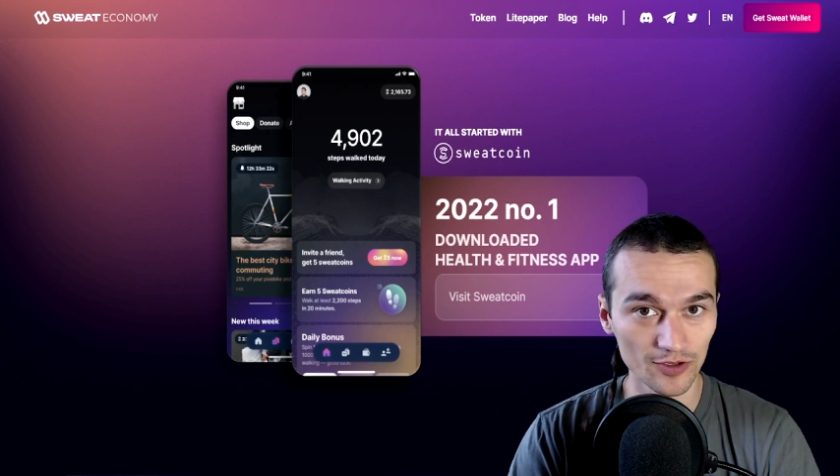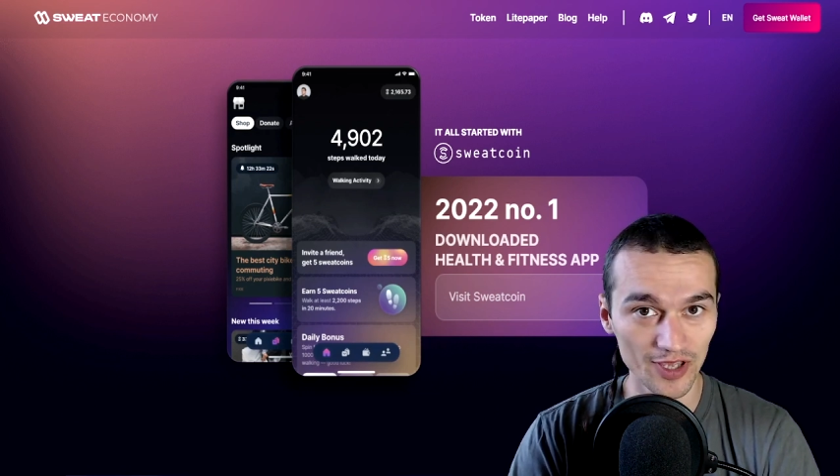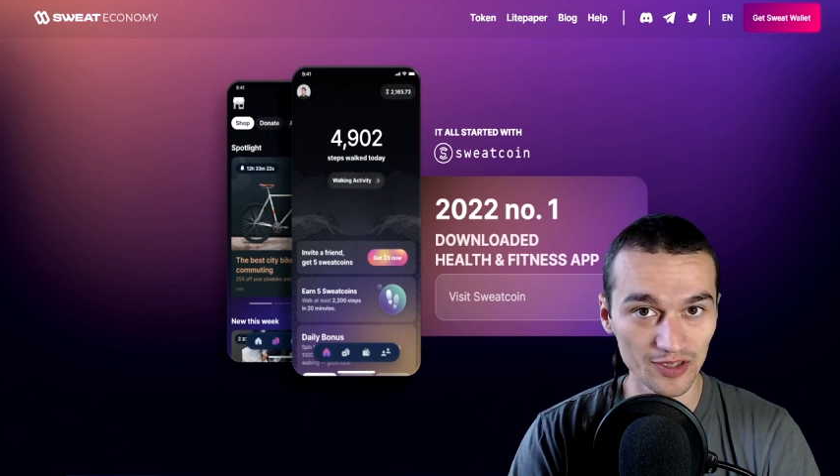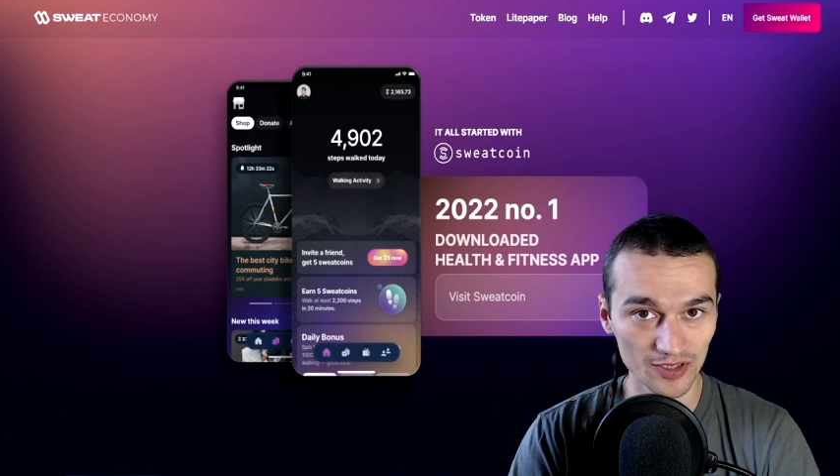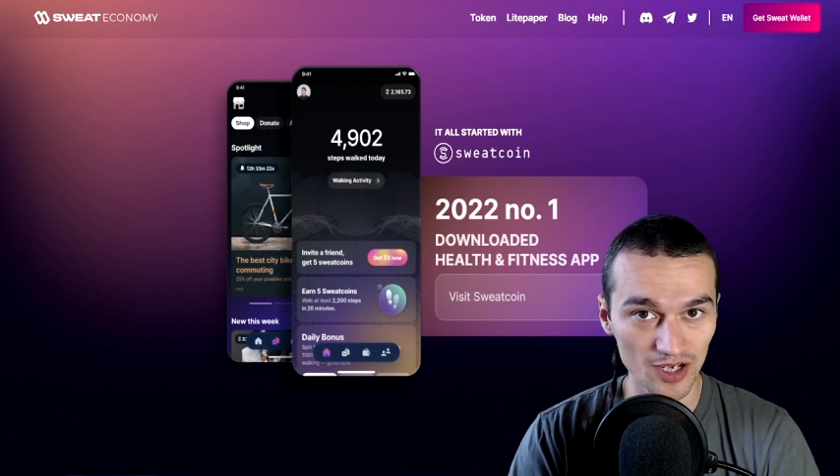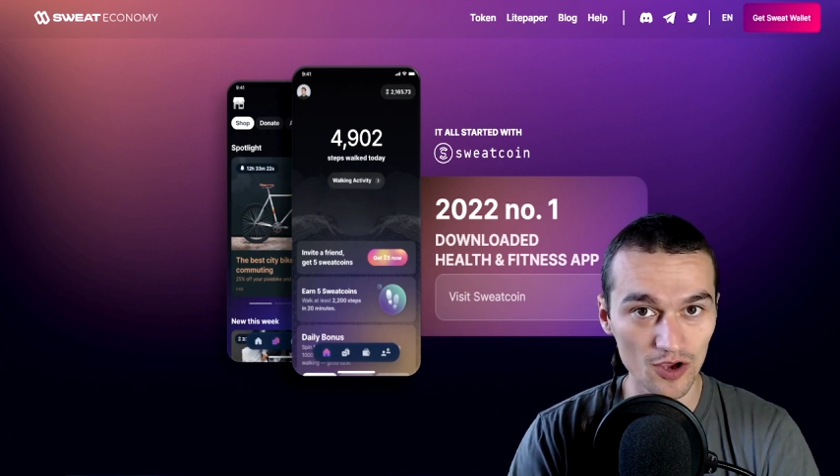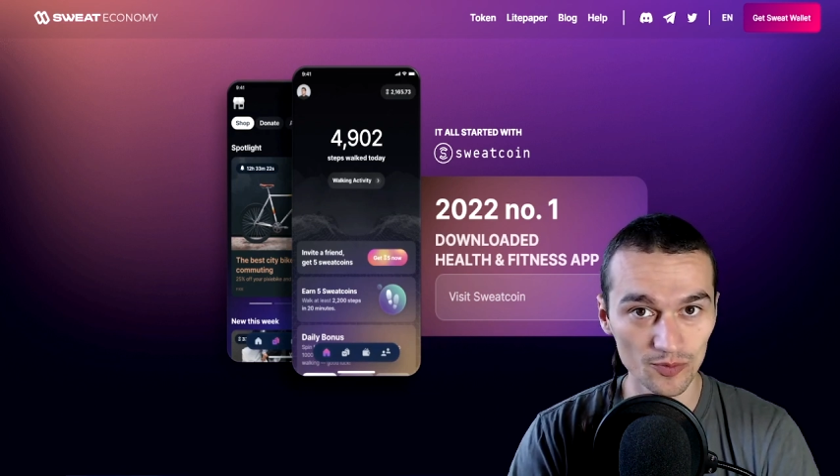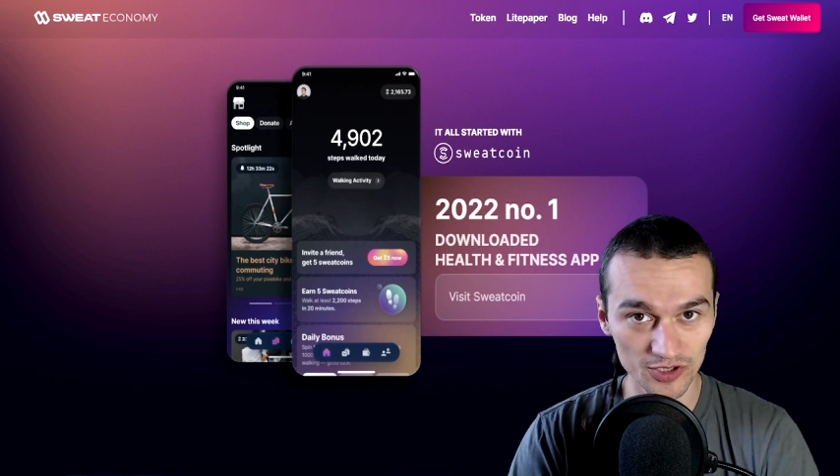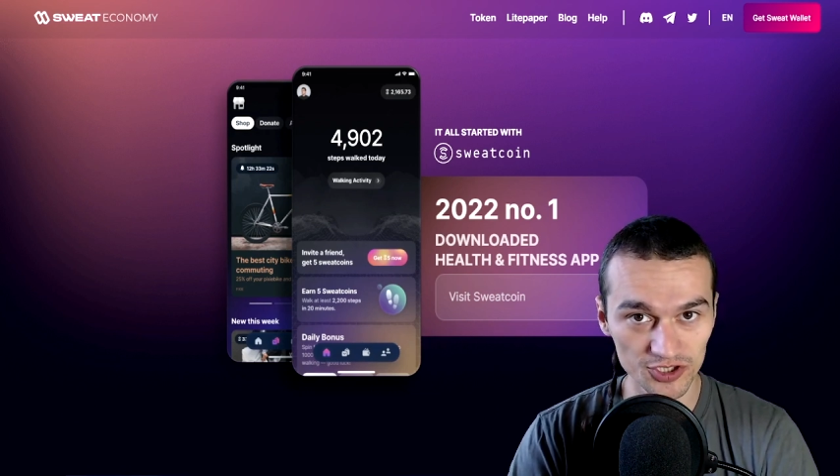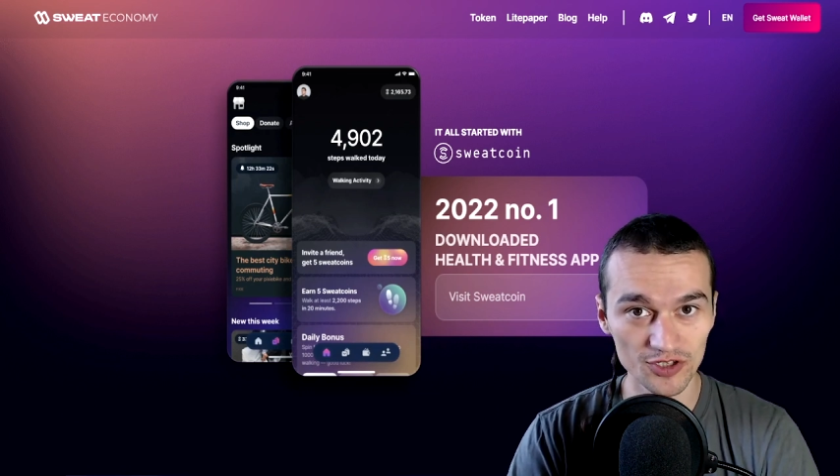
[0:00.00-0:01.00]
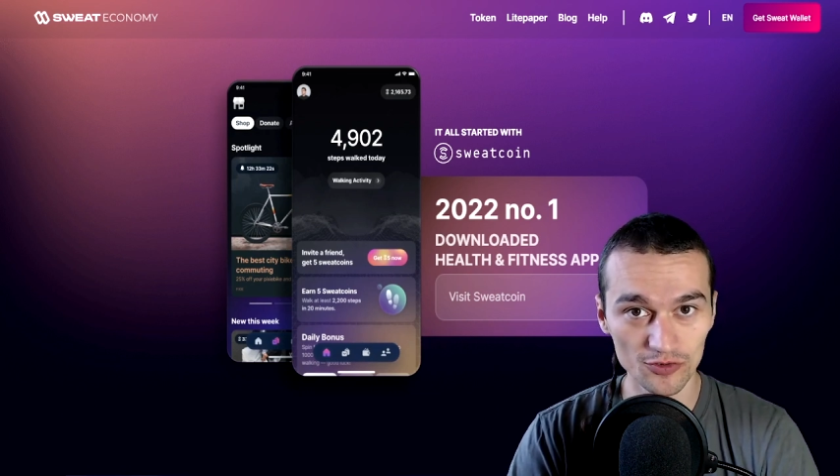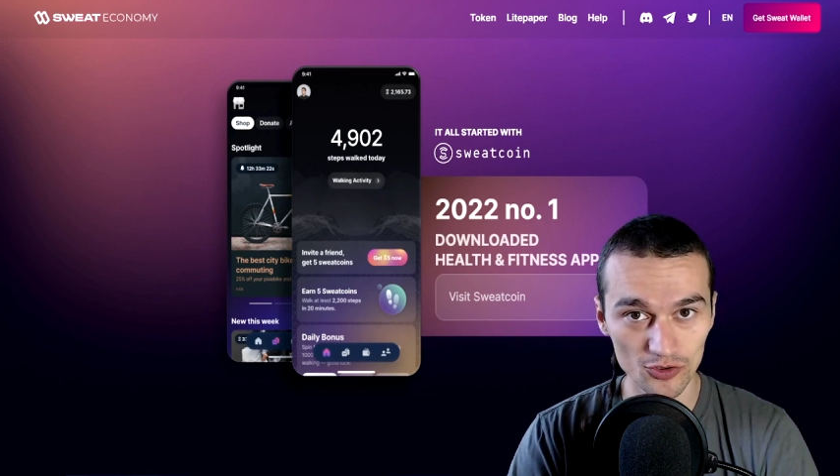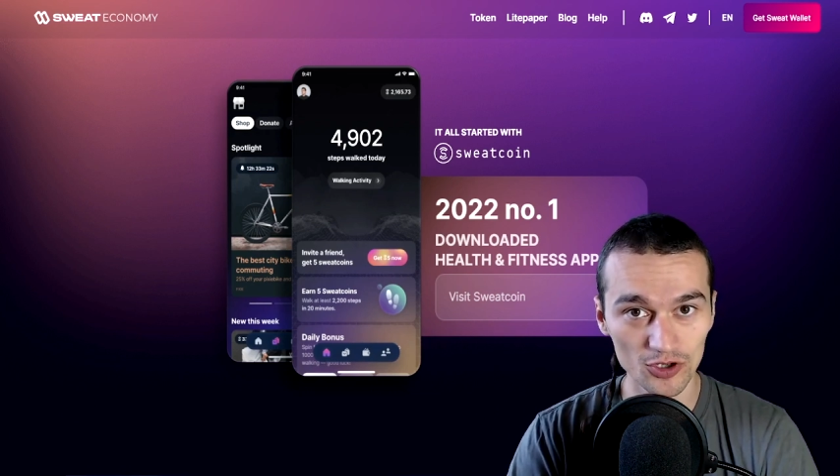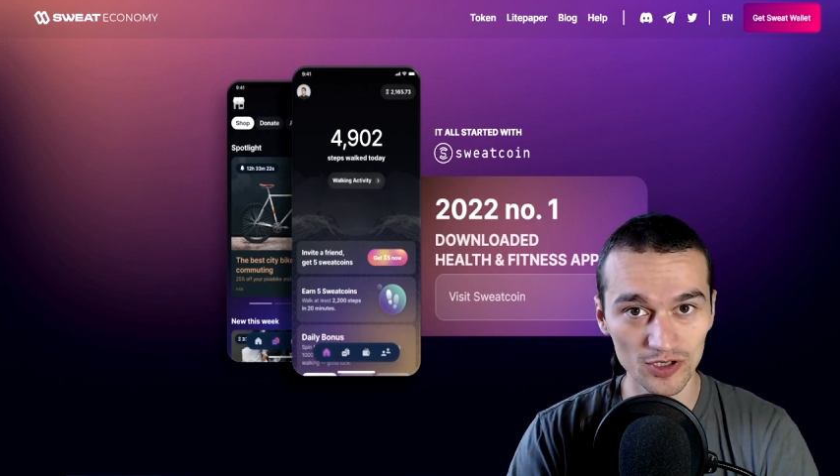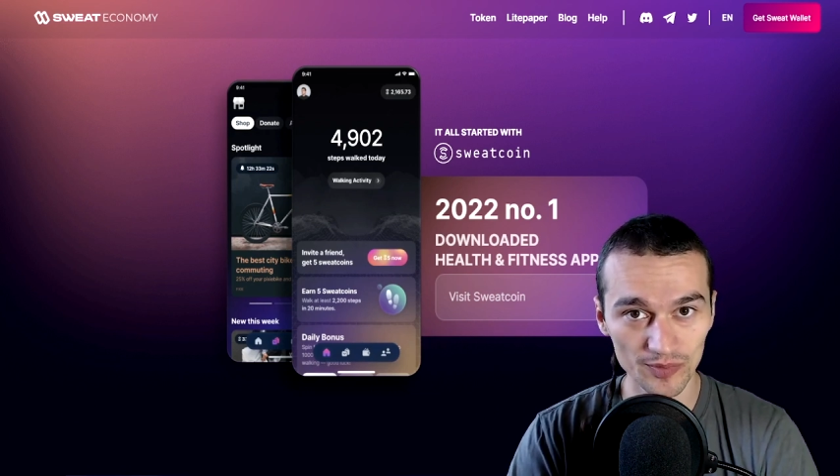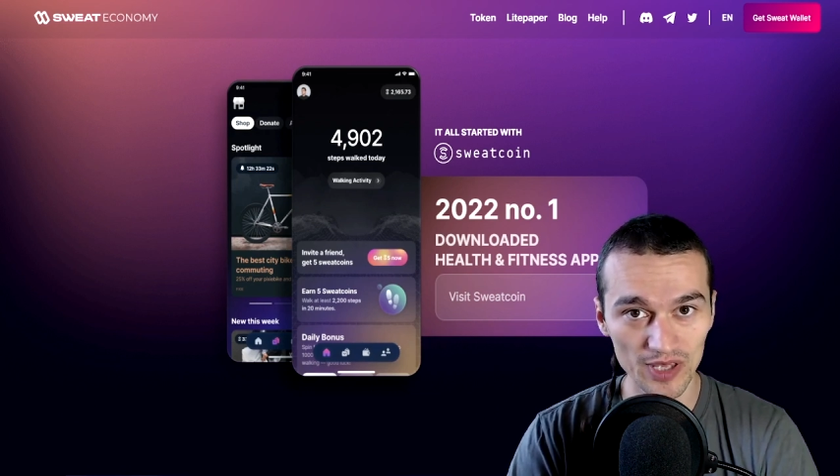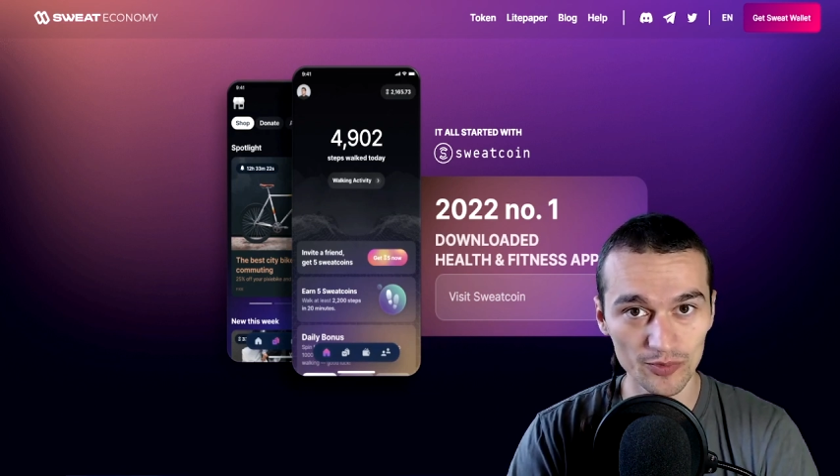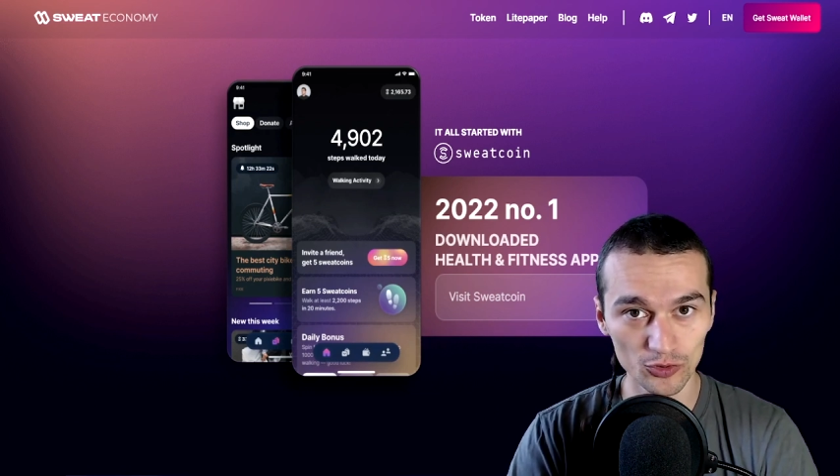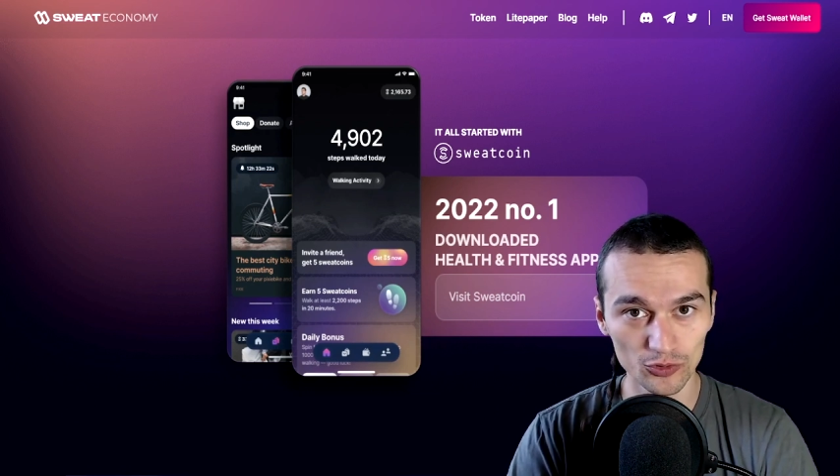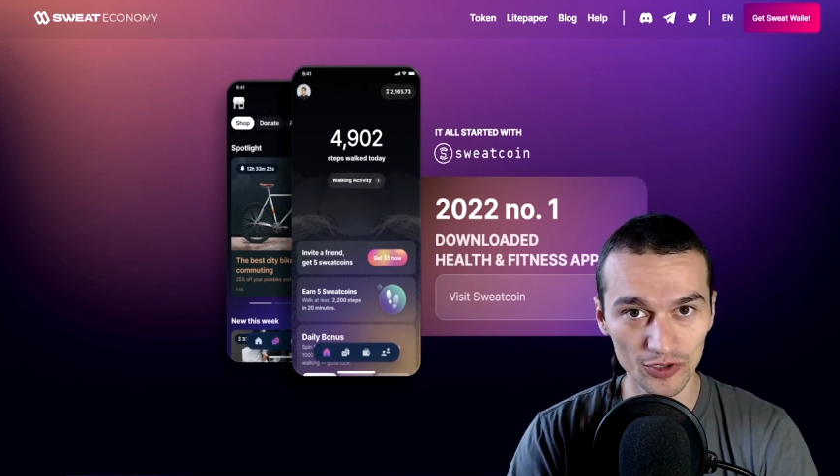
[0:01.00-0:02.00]
and how much are you gonna be
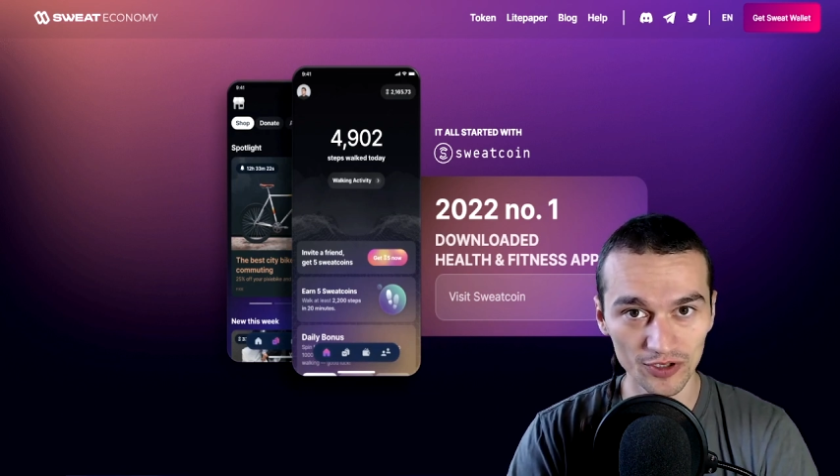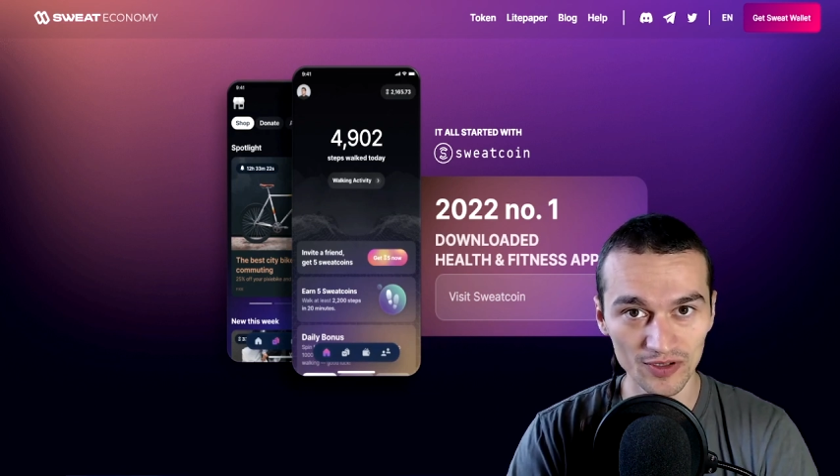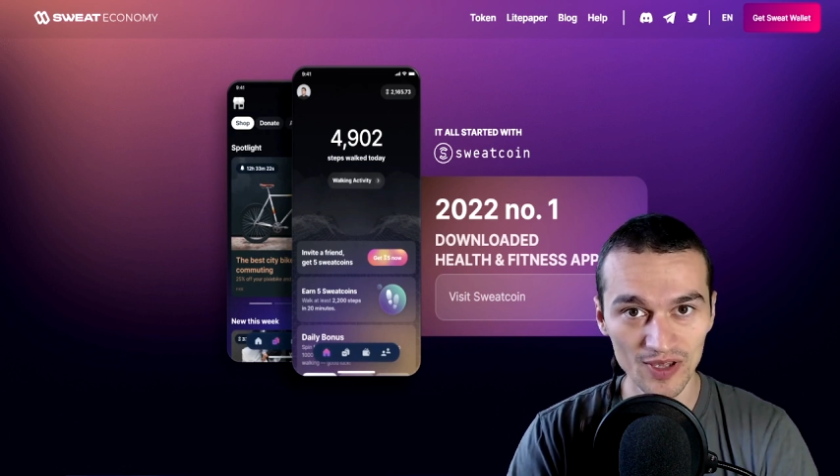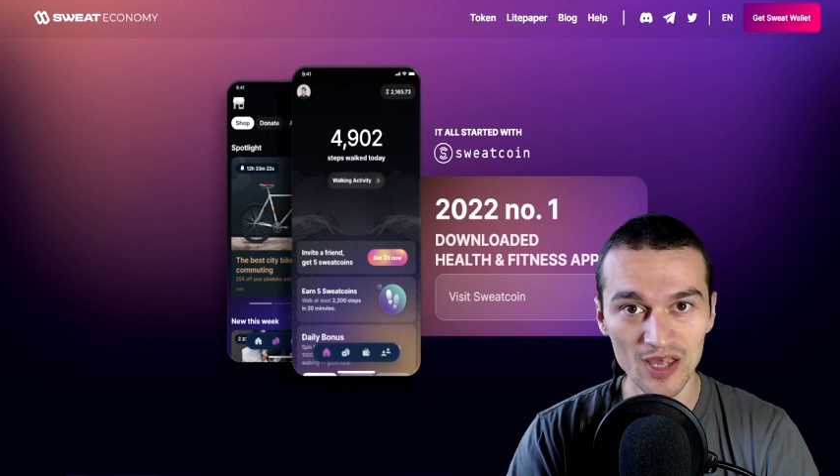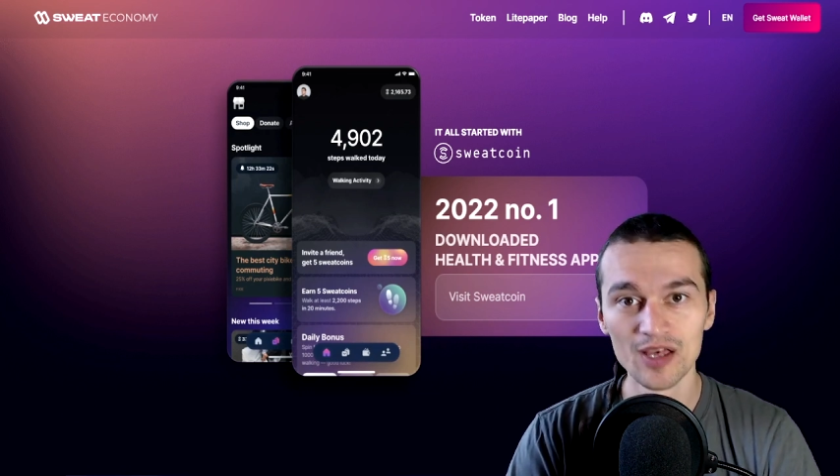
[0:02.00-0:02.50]
able to earn,